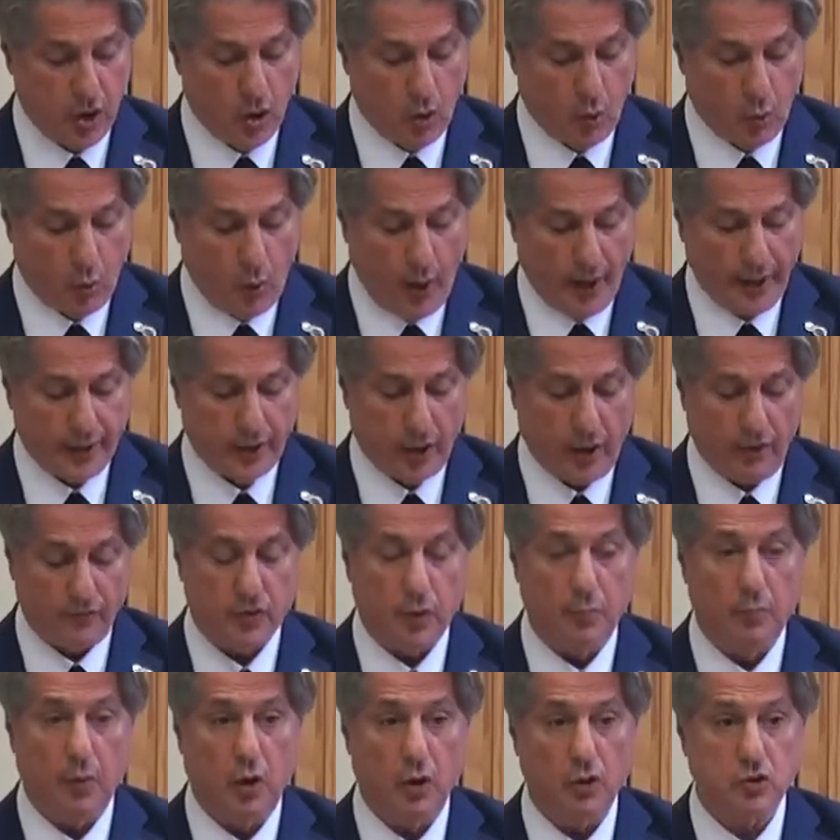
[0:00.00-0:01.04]
one of the
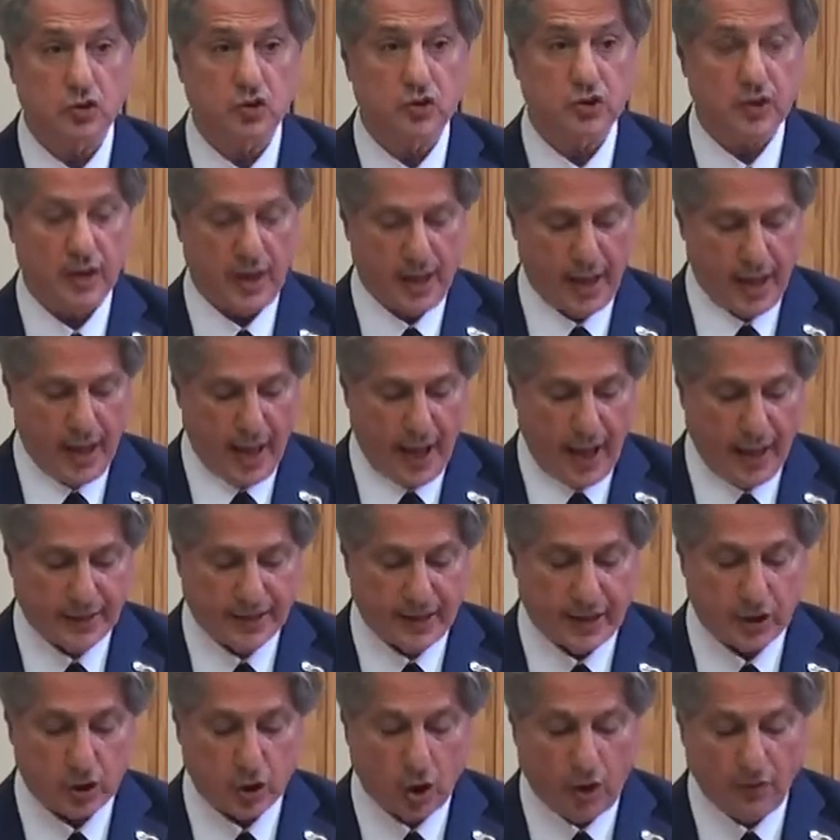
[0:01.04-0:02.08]
most
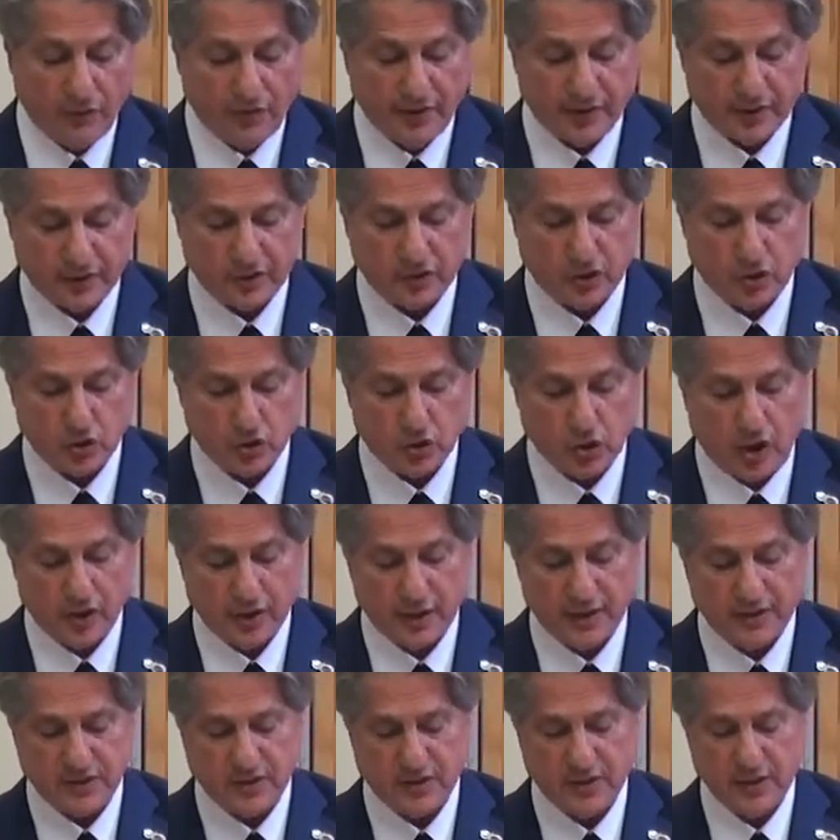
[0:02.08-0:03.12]
undercovered
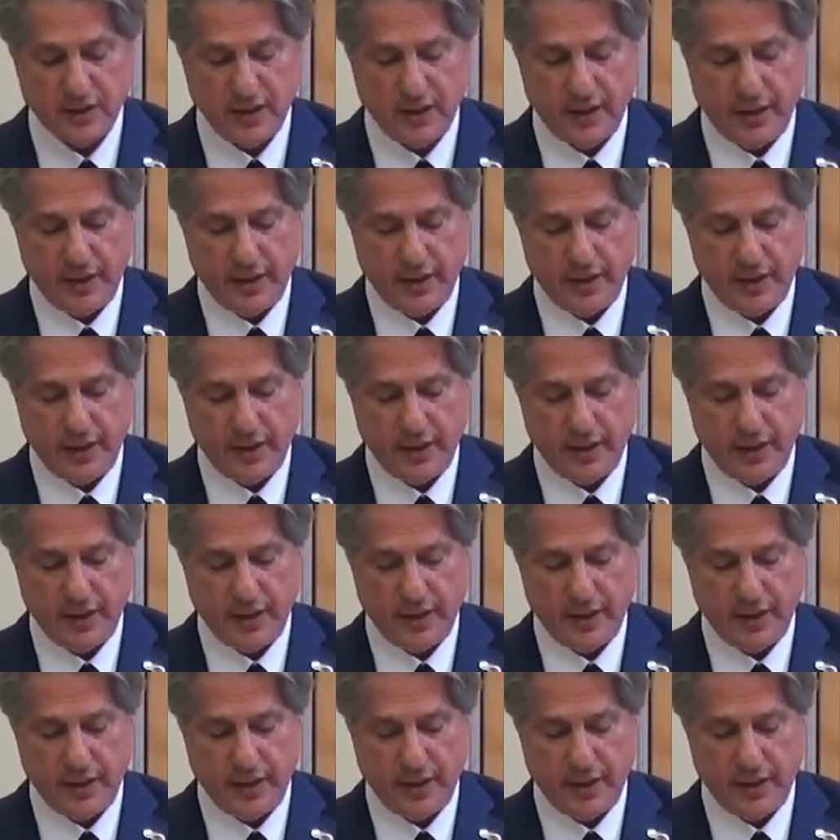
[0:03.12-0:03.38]
stories